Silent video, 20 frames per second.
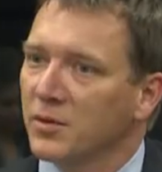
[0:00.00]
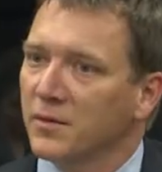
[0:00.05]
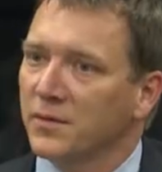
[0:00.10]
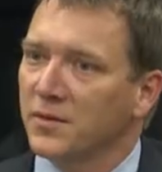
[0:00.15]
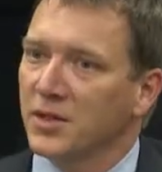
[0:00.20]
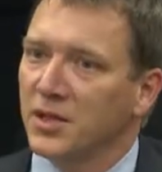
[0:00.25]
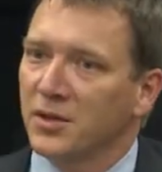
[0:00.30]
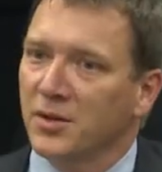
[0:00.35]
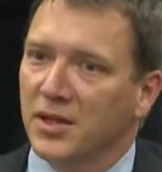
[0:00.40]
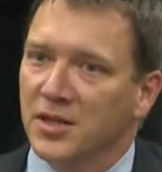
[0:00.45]
of
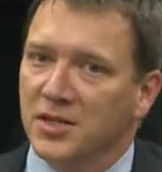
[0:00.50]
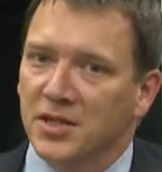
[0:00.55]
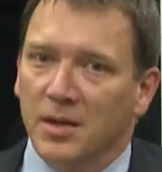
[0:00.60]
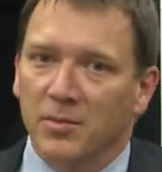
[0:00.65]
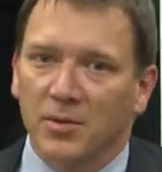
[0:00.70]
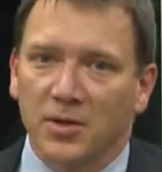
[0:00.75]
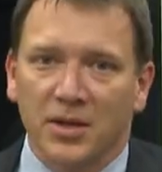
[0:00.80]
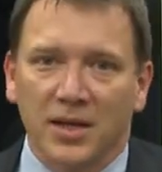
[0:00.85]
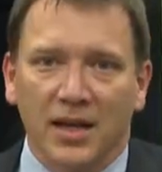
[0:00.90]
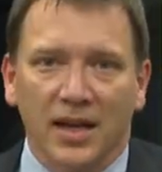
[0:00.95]
the
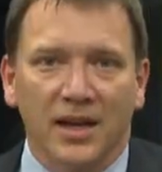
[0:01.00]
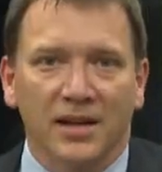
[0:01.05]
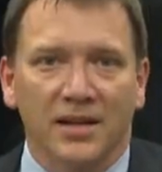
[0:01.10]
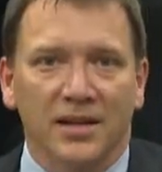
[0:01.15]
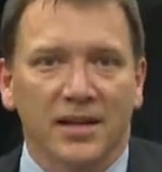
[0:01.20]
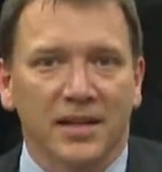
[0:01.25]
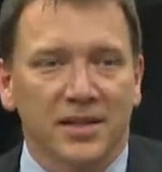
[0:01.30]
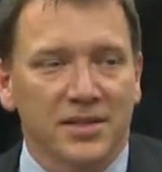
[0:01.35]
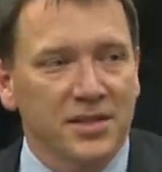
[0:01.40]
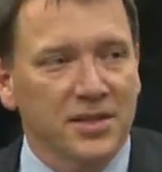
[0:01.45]
UNSW
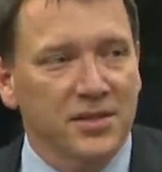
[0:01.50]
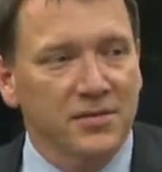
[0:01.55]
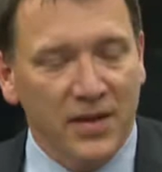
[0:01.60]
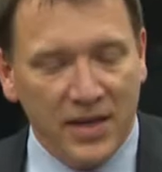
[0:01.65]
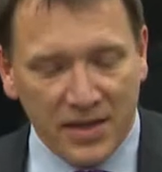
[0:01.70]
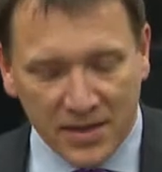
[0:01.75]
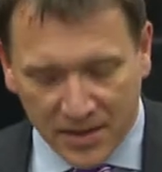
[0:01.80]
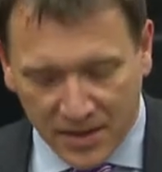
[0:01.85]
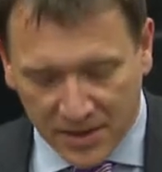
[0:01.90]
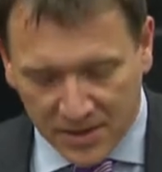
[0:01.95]
candidates is
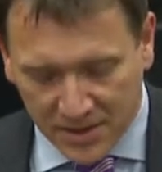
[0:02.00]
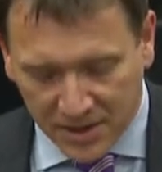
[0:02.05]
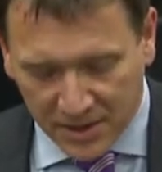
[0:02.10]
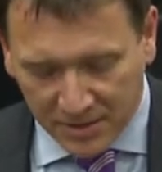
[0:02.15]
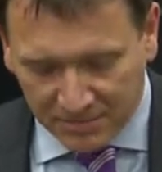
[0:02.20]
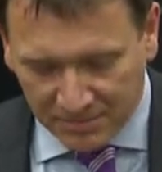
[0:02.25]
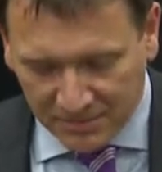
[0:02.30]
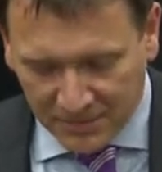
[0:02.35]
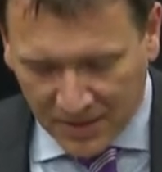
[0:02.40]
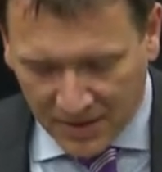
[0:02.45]

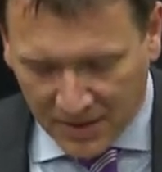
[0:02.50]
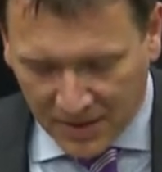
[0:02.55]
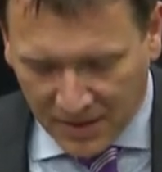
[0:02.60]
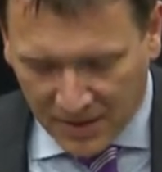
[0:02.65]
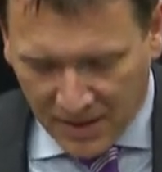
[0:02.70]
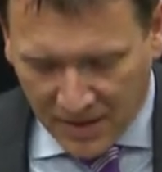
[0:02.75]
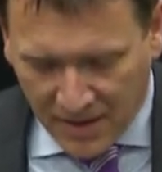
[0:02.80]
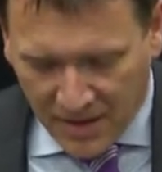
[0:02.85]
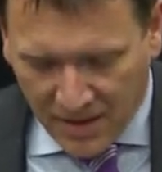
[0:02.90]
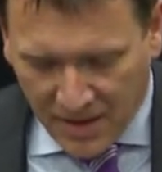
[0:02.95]
fantastic.
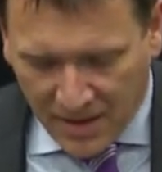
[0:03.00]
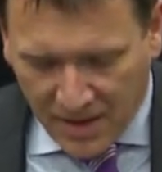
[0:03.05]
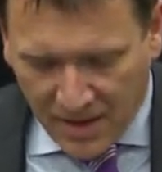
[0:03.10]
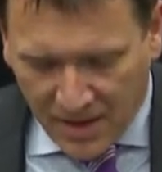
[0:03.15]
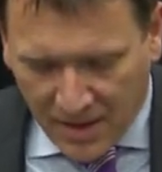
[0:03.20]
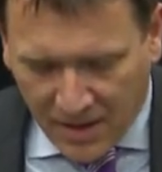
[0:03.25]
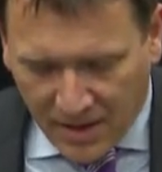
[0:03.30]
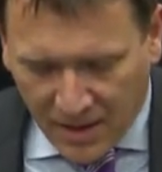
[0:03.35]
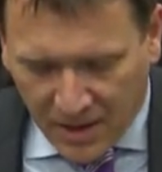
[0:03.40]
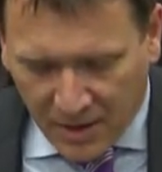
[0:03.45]

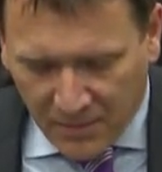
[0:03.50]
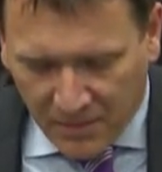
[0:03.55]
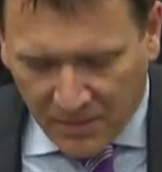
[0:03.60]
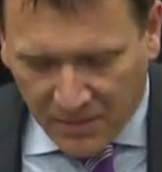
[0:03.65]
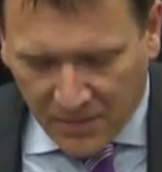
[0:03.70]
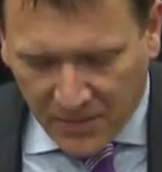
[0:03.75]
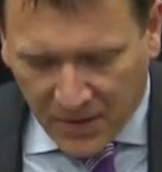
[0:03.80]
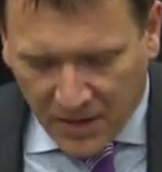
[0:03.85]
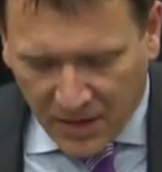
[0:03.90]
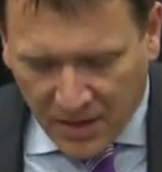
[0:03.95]

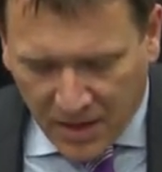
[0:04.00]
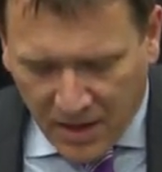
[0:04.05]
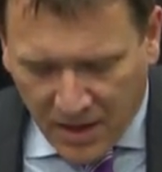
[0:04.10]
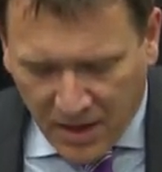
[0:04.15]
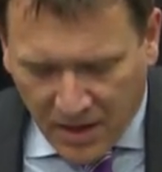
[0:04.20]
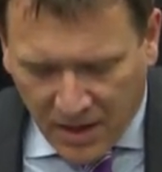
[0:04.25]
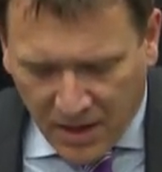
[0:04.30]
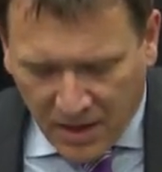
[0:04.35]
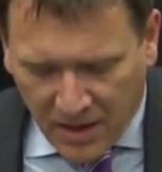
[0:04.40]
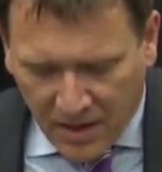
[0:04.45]
Um,
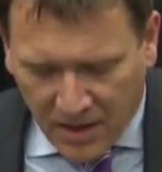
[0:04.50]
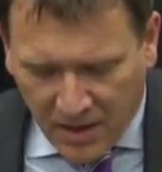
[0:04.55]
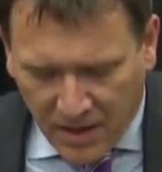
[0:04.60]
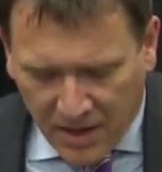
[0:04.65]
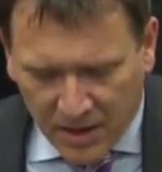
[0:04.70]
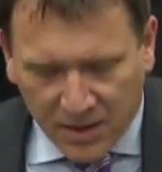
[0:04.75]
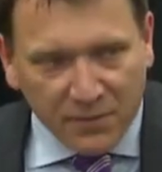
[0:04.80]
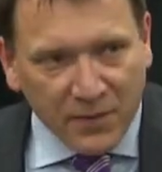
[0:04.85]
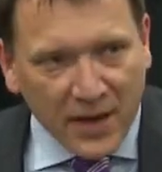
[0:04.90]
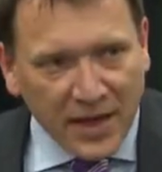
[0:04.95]

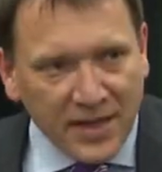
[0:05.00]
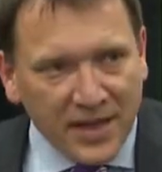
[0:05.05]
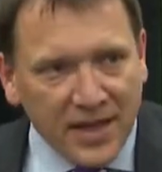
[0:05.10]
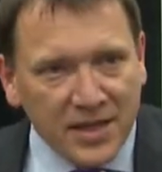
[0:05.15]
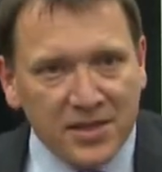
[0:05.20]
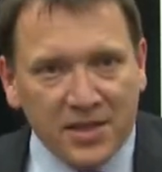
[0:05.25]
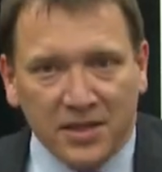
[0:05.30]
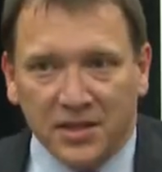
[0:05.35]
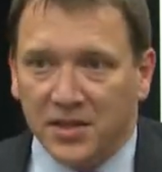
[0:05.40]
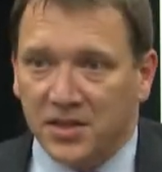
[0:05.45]
it's
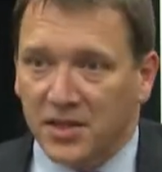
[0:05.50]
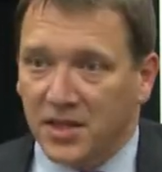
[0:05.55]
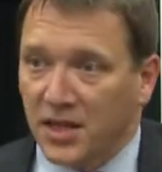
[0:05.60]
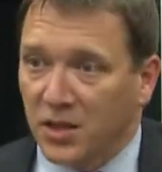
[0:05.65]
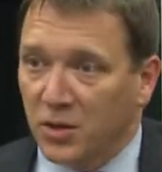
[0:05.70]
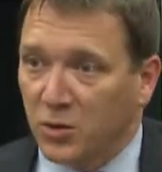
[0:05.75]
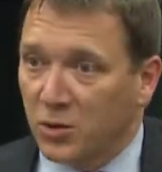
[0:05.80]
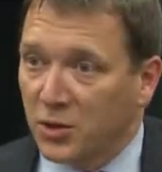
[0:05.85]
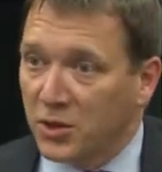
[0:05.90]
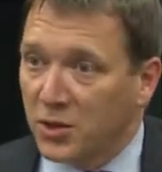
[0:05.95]
fantastic to see a
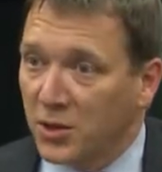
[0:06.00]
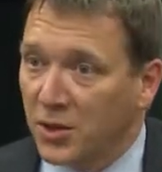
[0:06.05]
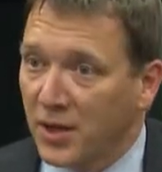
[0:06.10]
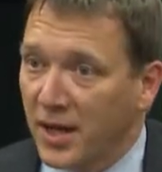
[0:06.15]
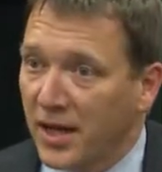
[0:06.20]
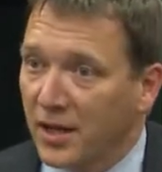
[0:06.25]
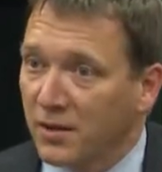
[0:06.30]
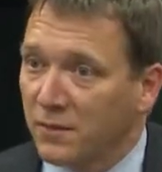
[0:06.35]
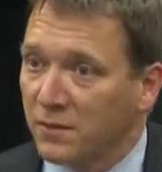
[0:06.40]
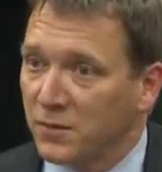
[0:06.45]
good
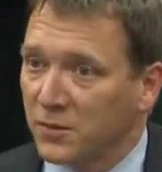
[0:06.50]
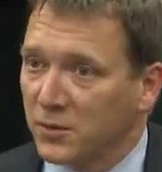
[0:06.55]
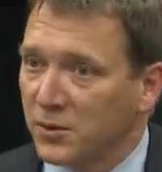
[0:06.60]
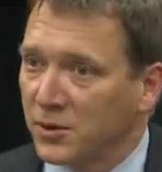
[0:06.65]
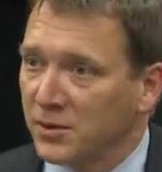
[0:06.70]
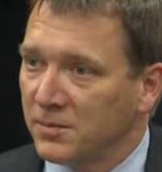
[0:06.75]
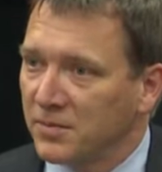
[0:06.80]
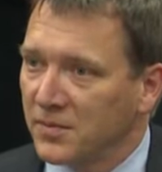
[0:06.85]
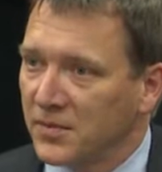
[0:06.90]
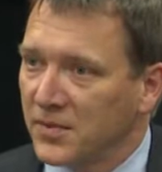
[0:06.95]
turnout
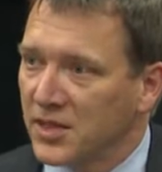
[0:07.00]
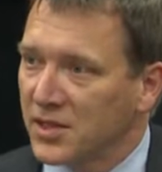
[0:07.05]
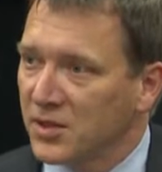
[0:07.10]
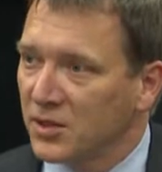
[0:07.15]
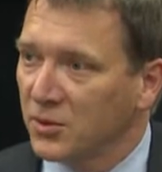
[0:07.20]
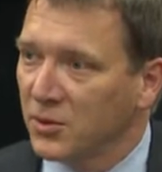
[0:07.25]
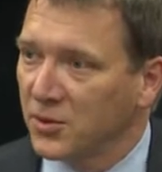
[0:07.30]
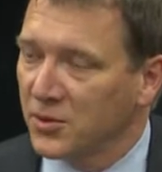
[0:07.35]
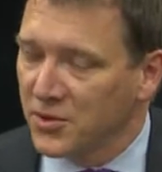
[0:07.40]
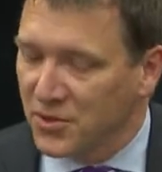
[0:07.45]
for this
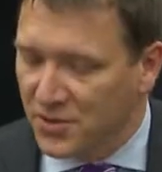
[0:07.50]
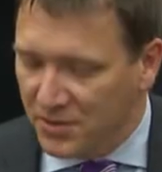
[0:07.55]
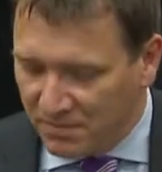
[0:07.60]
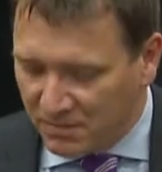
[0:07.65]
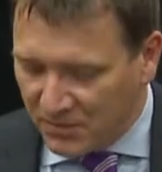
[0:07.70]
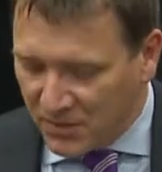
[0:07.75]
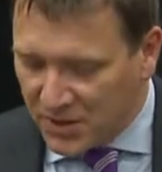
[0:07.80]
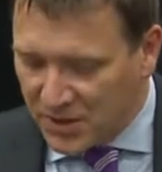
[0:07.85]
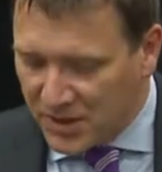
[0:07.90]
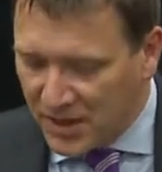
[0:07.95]
launch
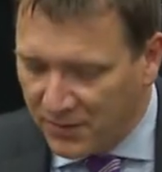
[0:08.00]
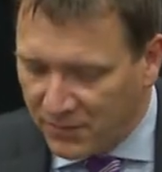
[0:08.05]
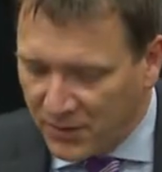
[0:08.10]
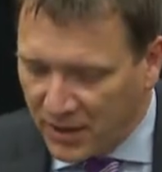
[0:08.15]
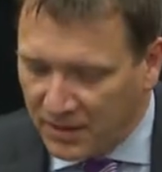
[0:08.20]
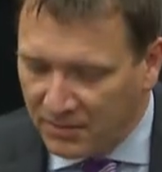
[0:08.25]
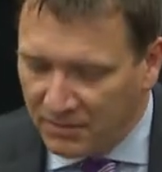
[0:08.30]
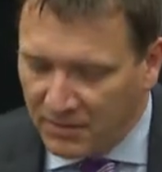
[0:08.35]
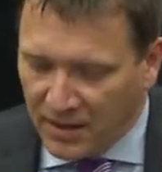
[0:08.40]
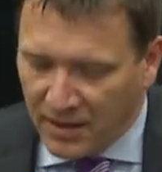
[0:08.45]
this
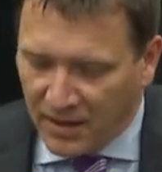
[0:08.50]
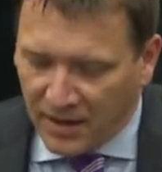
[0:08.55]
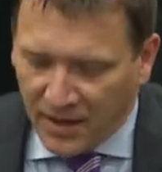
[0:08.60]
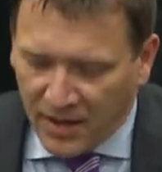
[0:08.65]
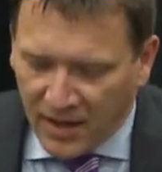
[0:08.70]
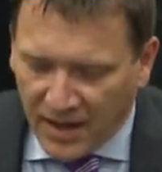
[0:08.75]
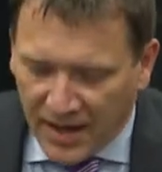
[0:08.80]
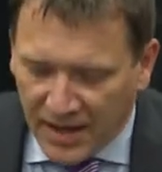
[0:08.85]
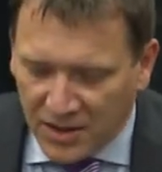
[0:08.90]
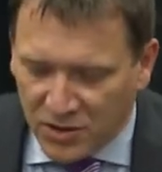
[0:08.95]
evening.
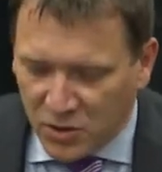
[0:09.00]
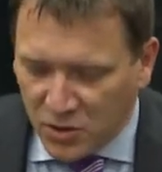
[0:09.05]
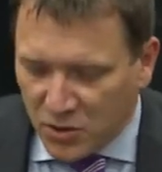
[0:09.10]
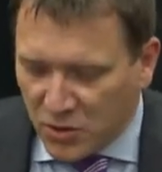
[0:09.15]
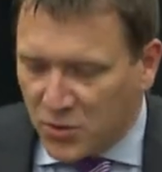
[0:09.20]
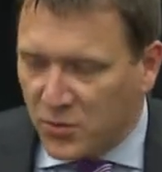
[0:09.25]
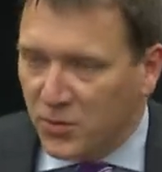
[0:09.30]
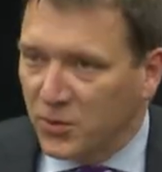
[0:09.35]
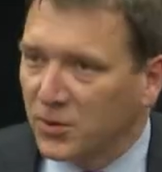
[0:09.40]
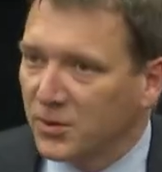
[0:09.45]
As
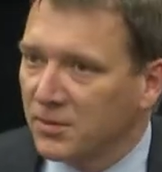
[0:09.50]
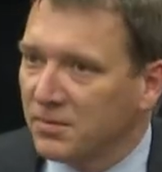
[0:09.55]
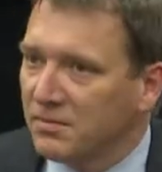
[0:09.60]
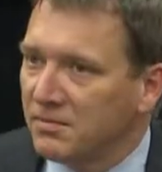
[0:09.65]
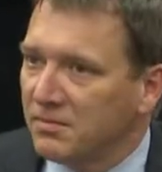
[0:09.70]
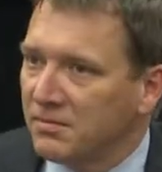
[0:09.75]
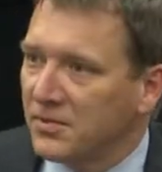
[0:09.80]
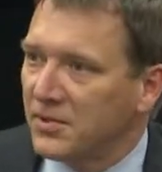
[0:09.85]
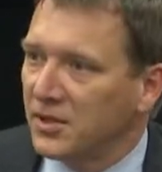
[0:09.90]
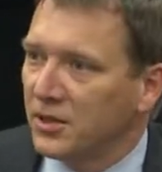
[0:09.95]
usual,
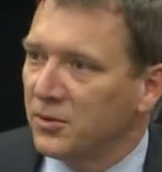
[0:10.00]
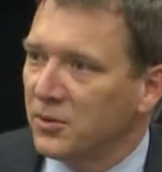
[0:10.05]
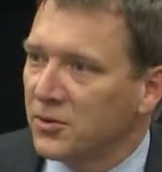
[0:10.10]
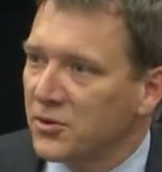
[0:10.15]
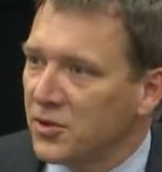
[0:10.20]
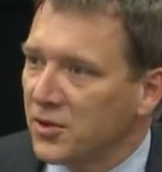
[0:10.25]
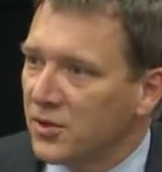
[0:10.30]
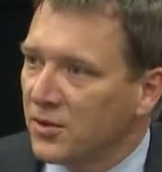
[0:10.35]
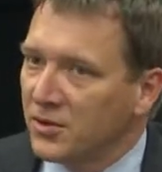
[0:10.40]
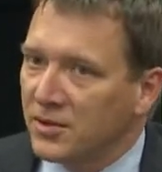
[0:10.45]
the Law
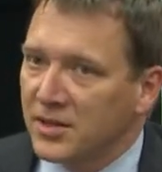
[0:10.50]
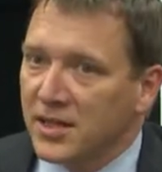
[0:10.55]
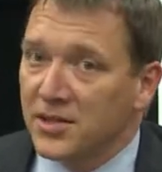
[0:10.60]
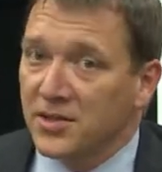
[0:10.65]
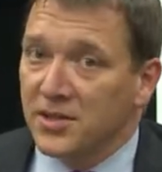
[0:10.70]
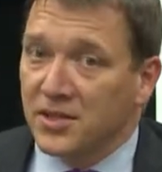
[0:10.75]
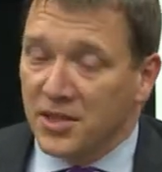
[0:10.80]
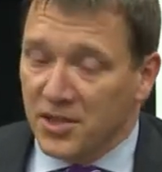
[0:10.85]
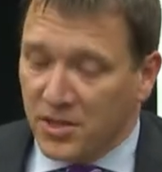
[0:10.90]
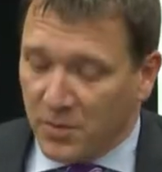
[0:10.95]
Journal
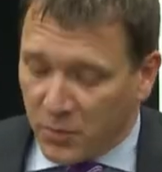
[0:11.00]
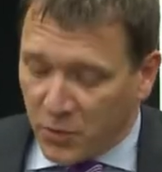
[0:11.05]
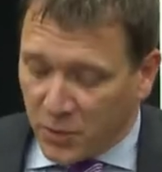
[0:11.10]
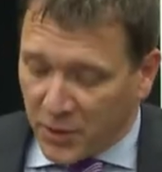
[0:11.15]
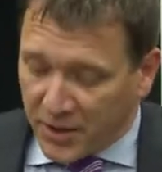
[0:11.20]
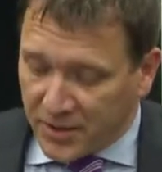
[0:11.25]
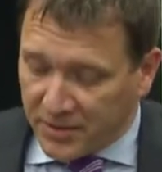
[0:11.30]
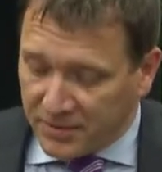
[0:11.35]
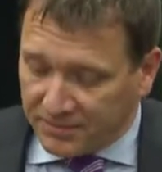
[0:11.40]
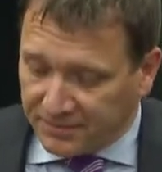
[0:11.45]
doesn't
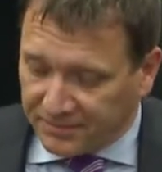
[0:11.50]
disappoint